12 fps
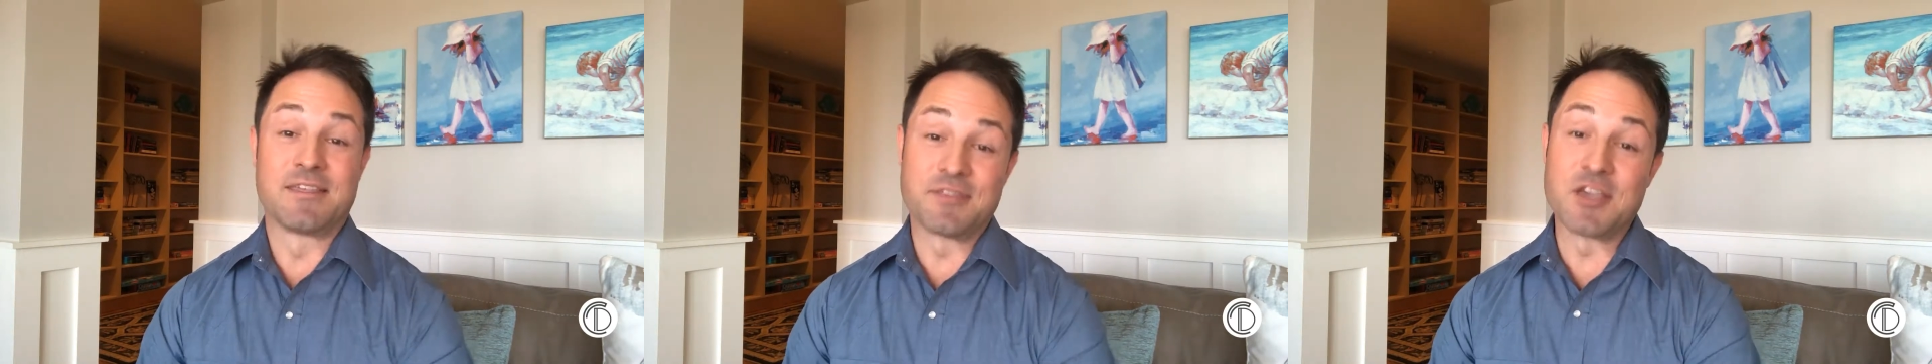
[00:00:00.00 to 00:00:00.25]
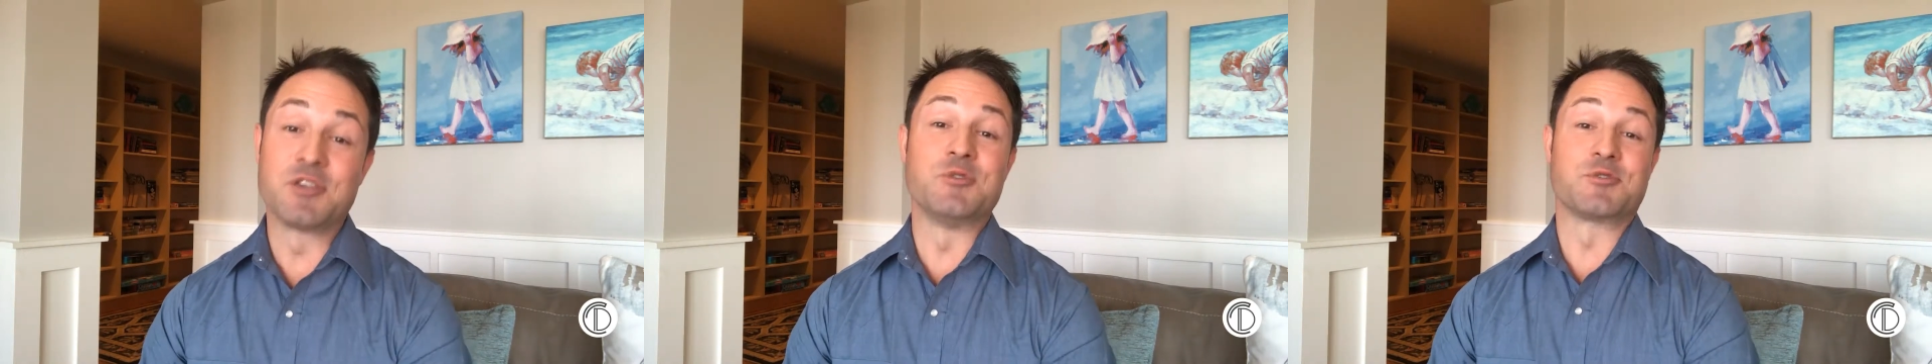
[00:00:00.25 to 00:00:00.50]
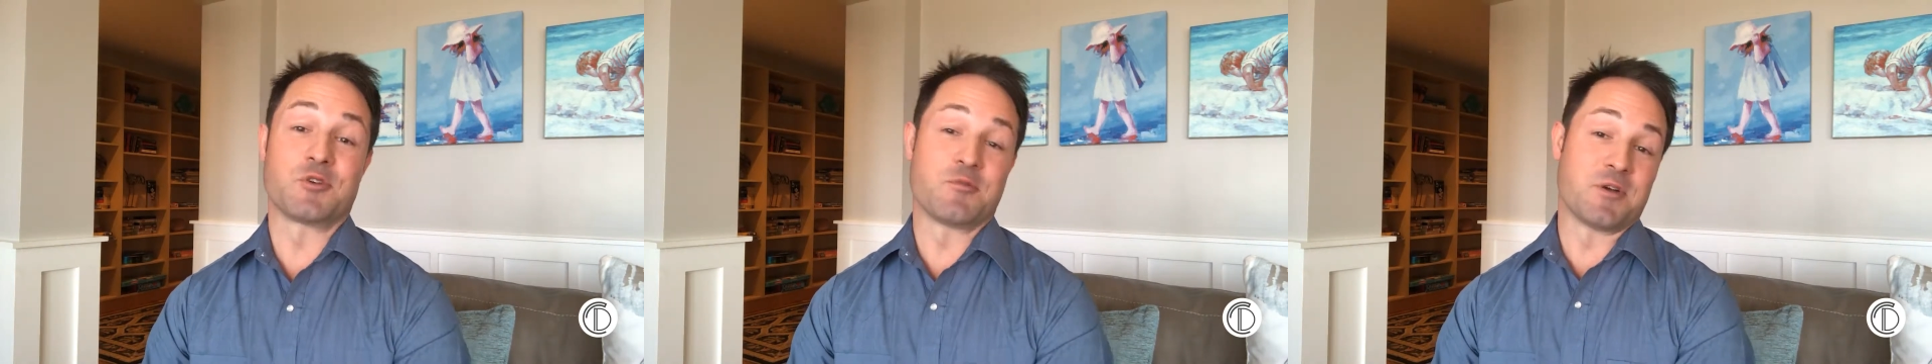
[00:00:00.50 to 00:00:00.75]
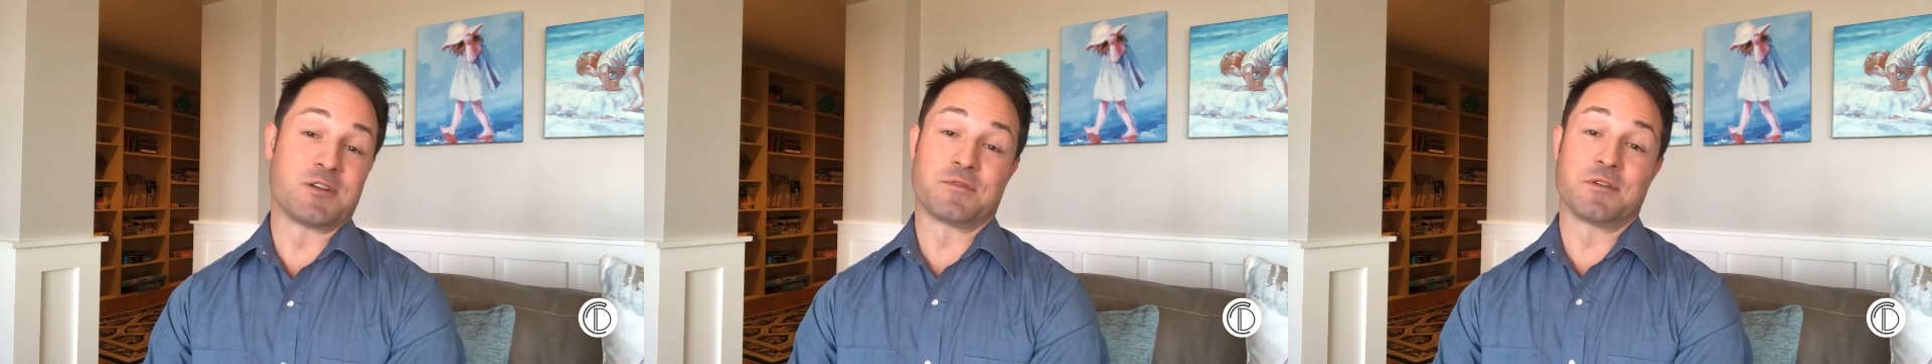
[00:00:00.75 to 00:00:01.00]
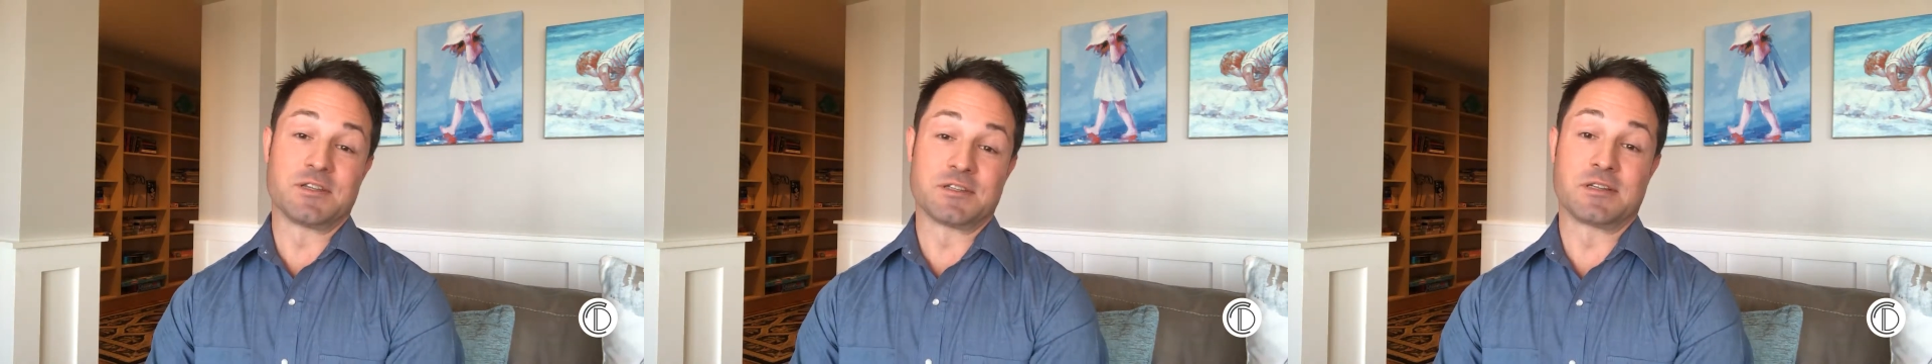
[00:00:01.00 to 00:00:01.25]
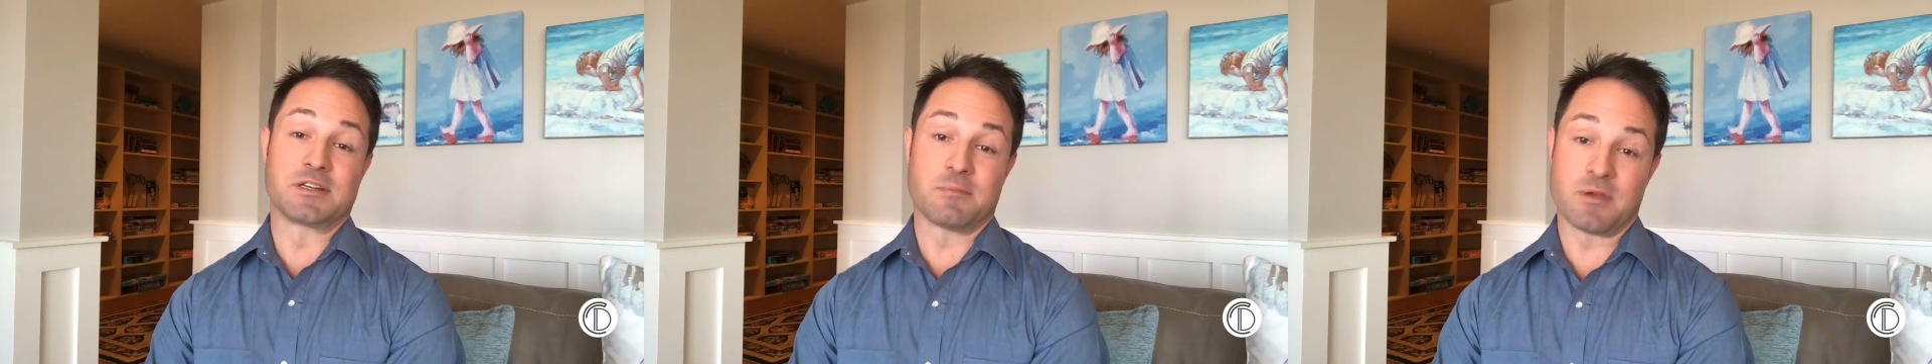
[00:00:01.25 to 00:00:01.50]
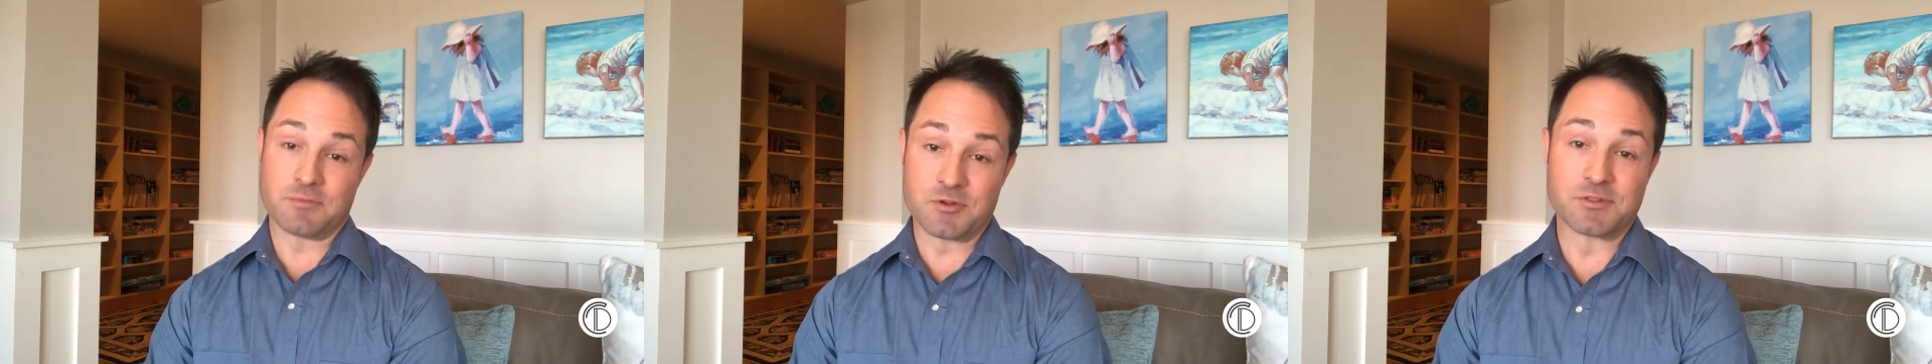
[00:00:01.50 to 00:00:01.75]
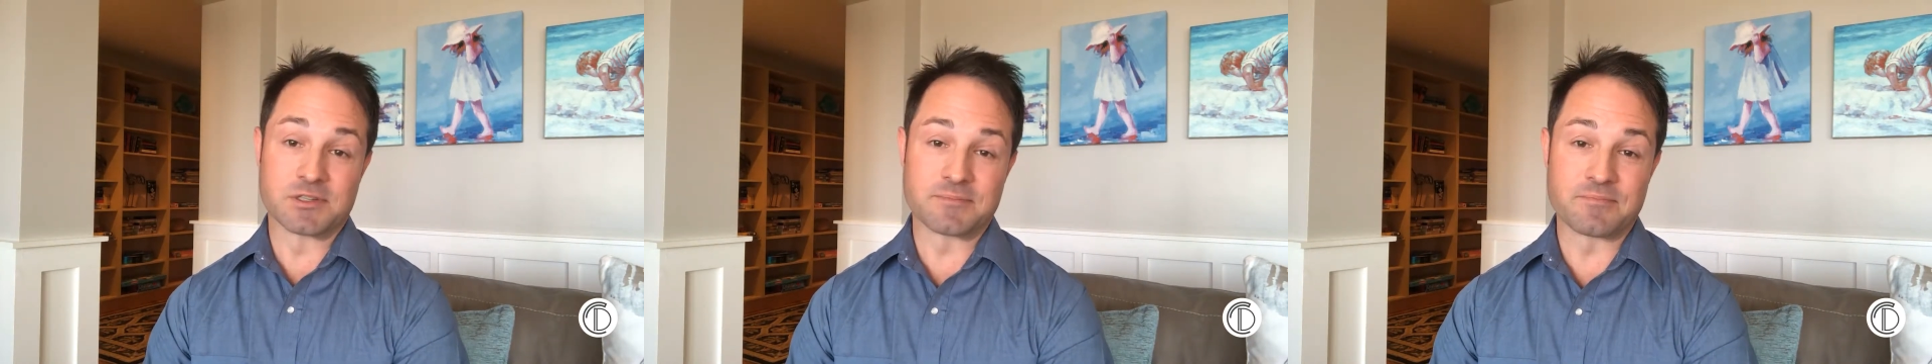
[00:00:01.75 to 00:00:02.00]
Thank you so much for listening to my
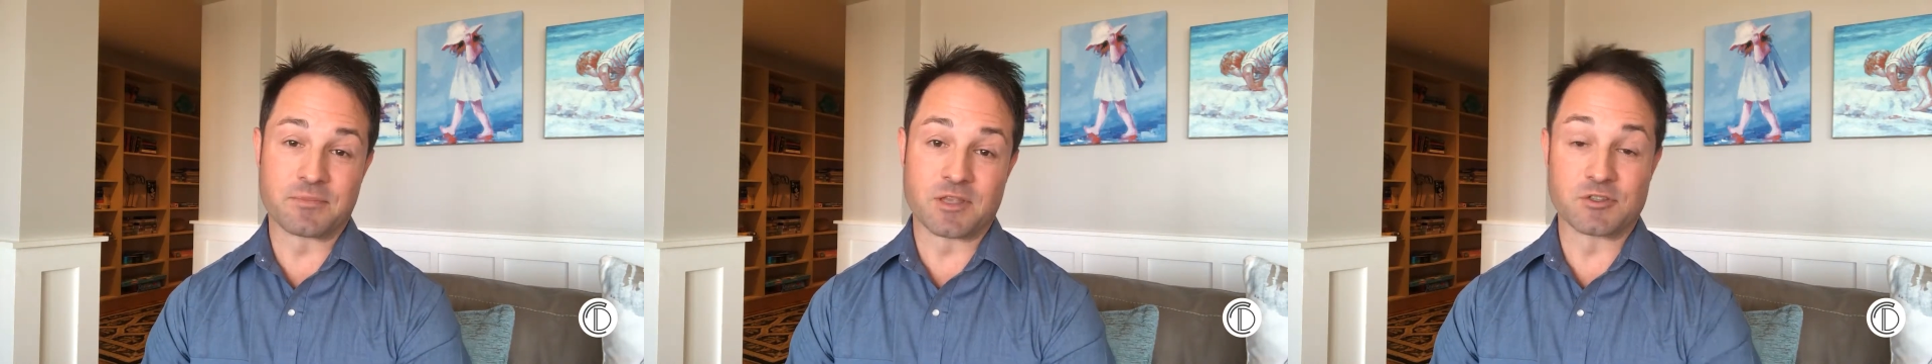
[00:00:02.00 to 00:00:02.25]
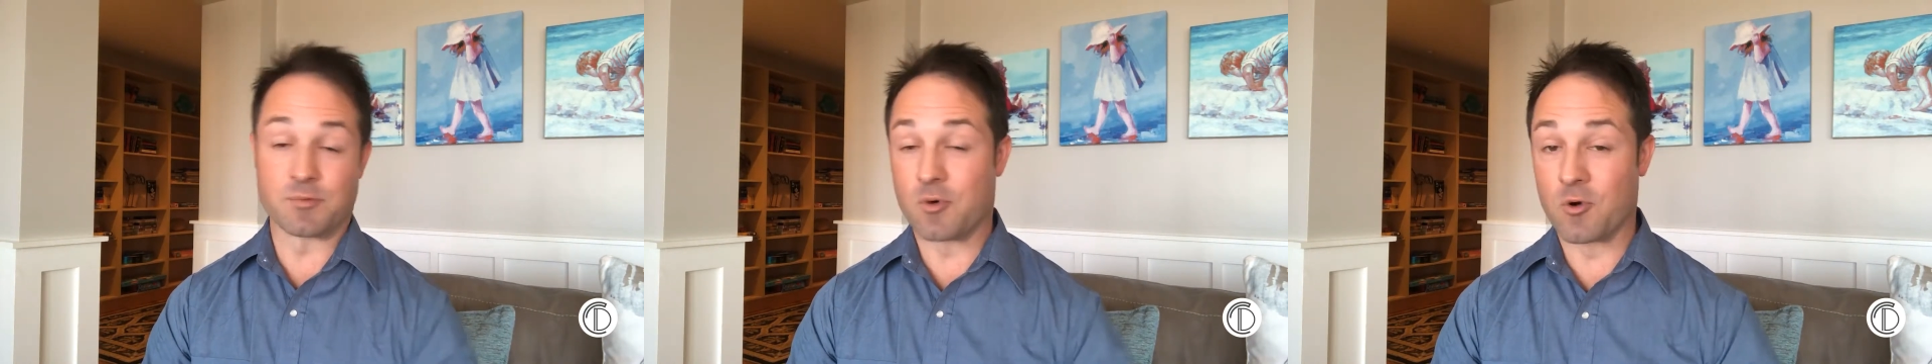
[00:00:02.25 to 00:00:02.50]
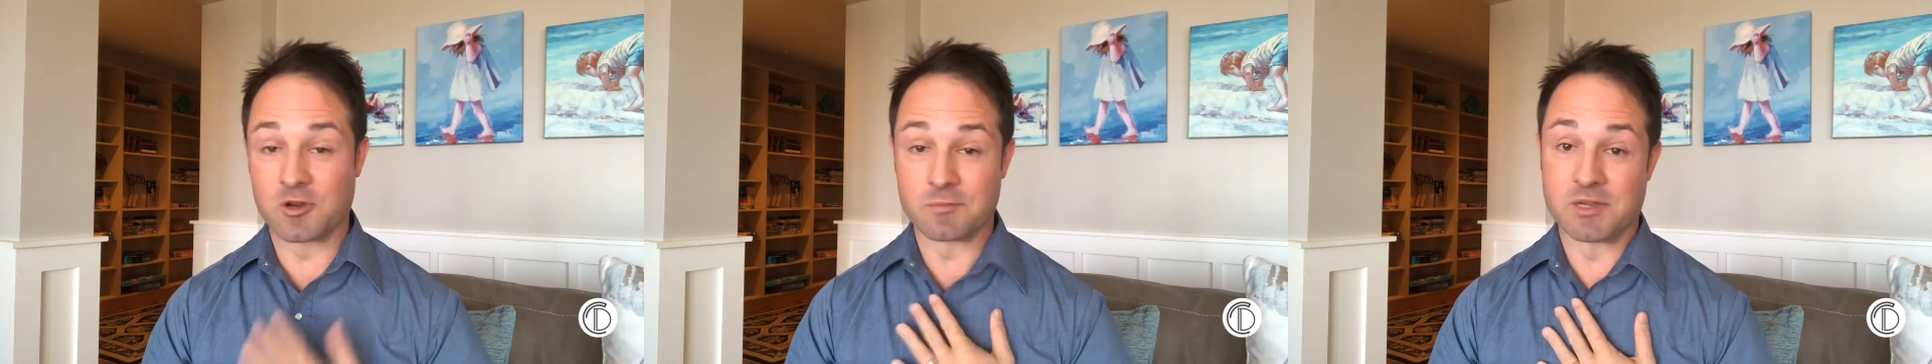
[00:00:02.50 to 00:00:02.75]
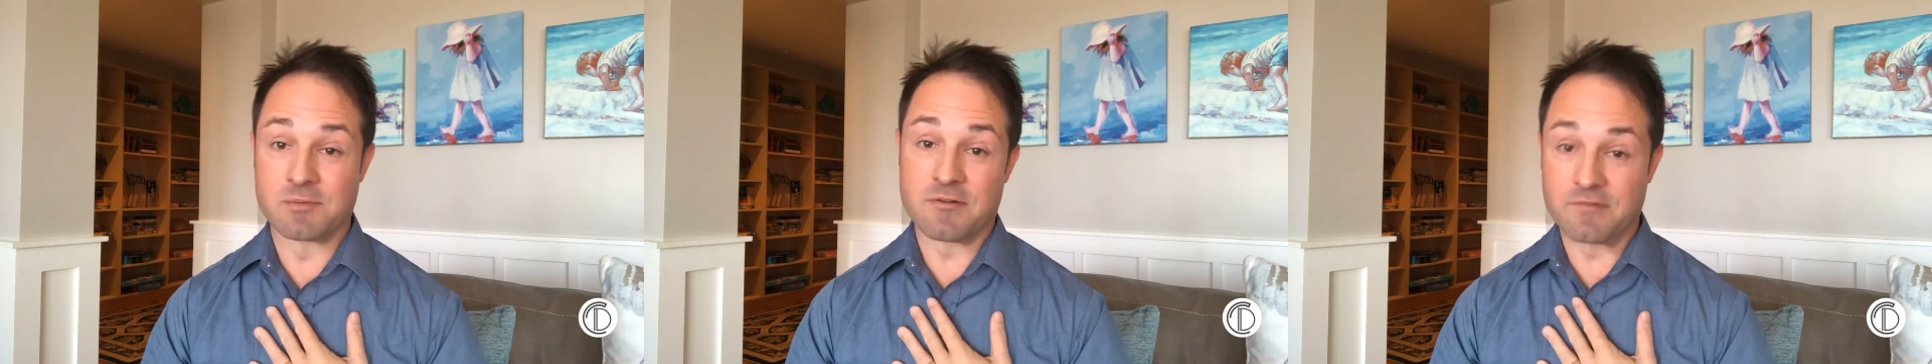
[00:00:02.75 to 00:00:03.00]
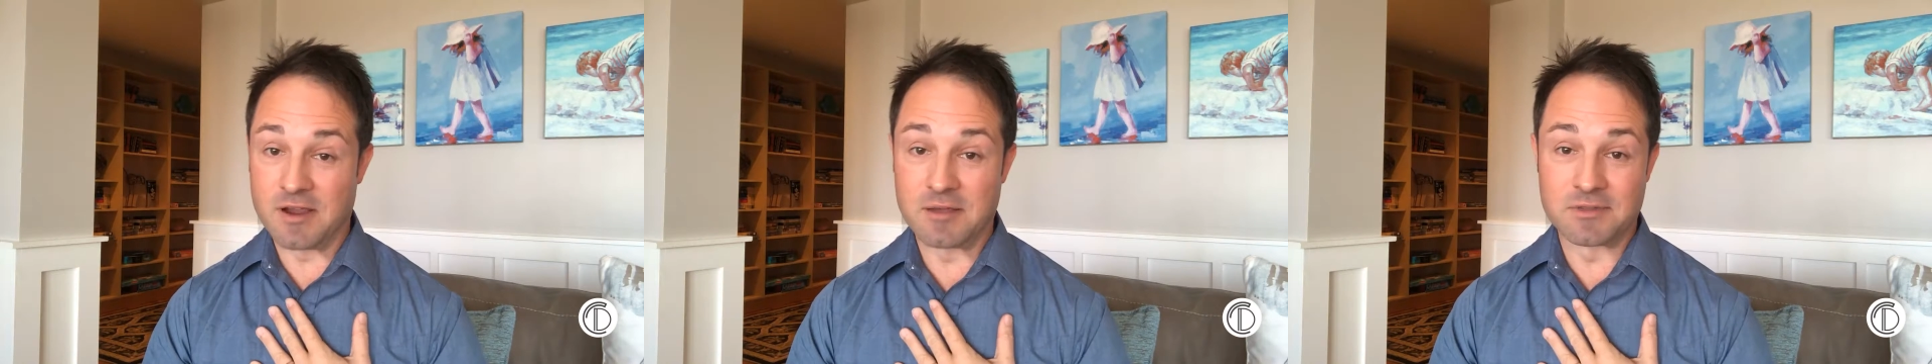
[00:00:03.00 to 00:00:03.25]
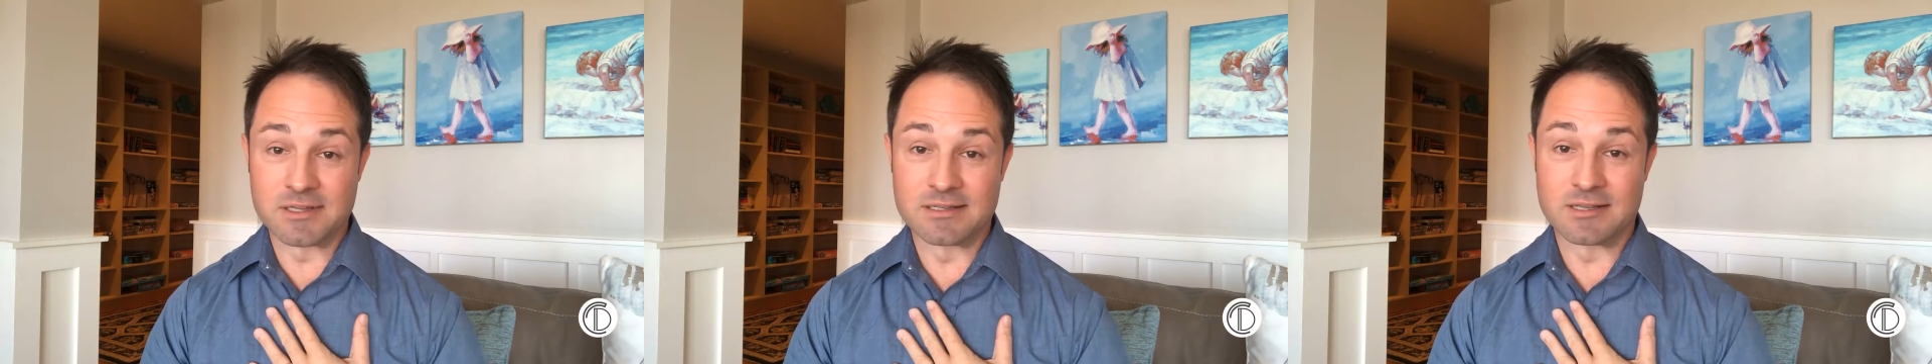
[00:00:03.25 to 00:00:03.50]
music supporting me and my family,